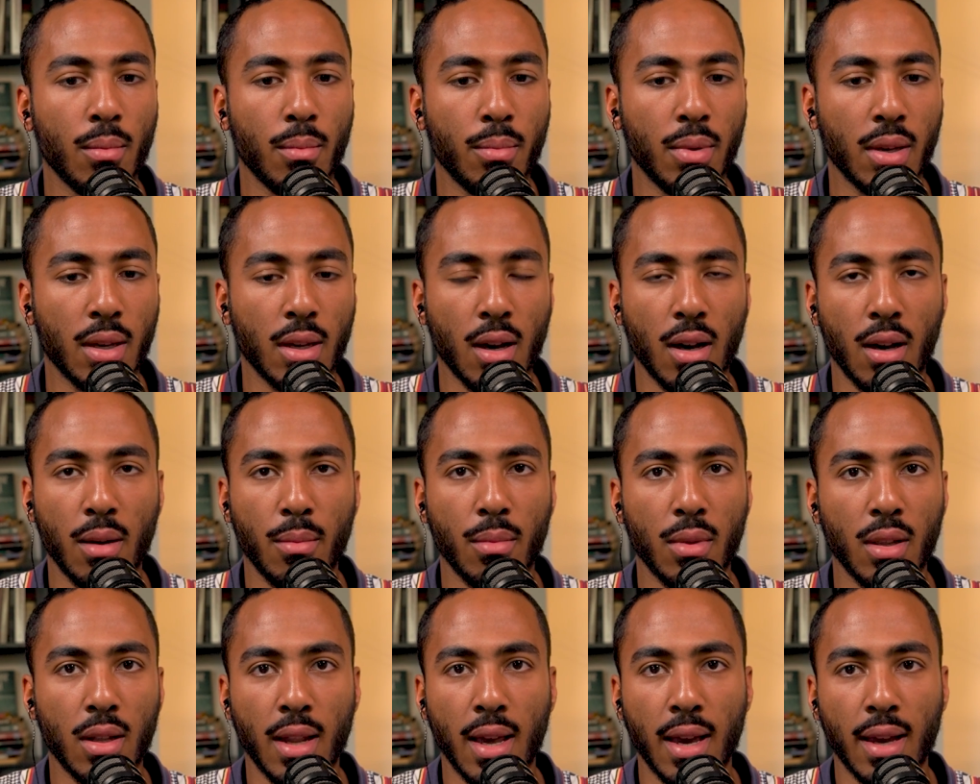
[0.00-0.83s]

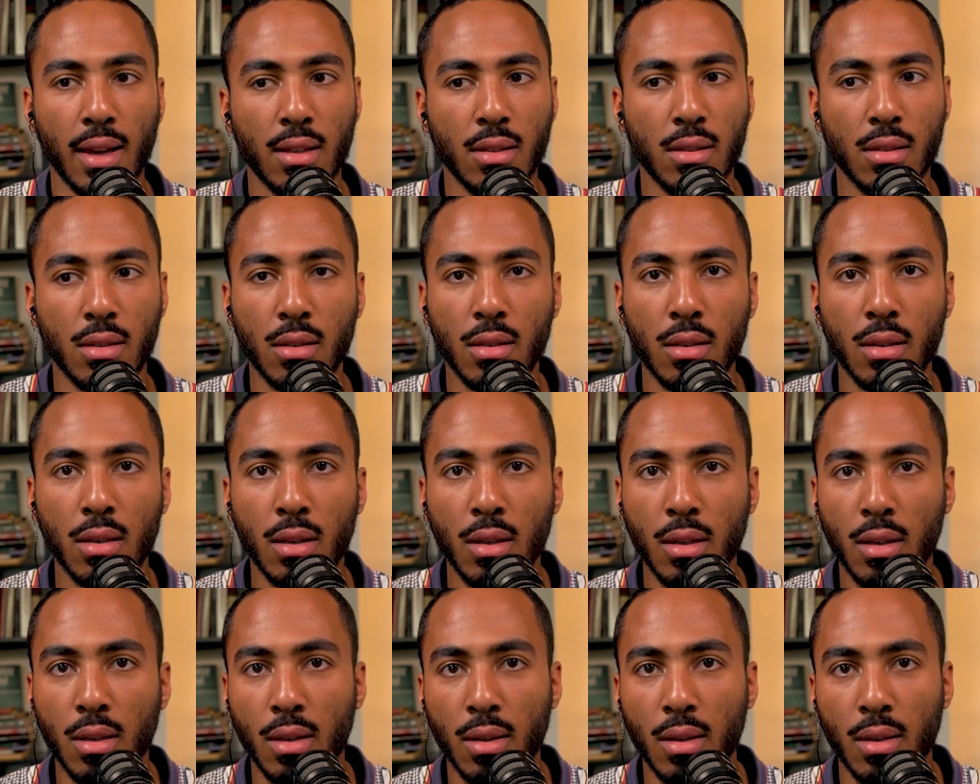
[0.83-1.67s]
become the next
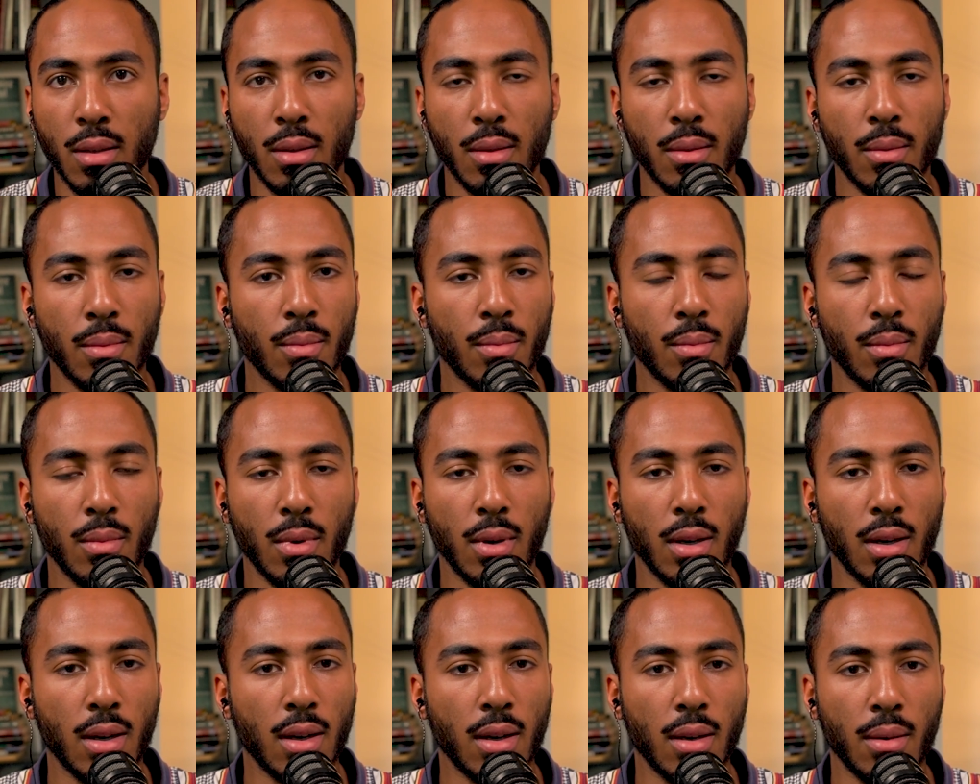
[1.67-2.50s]

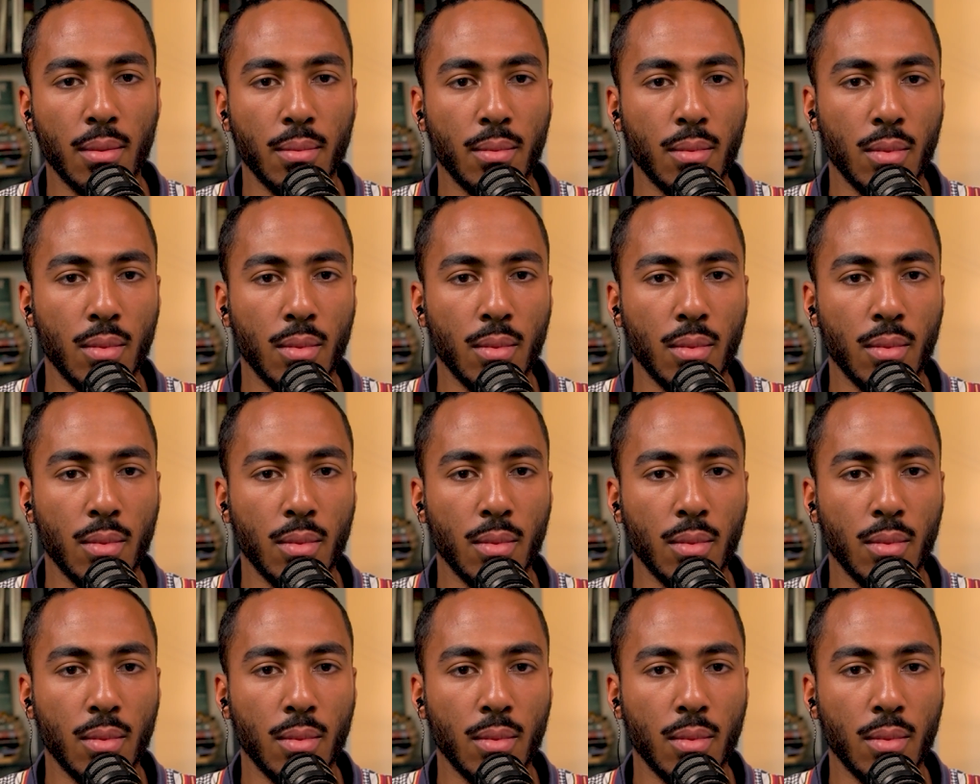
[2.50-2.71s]
the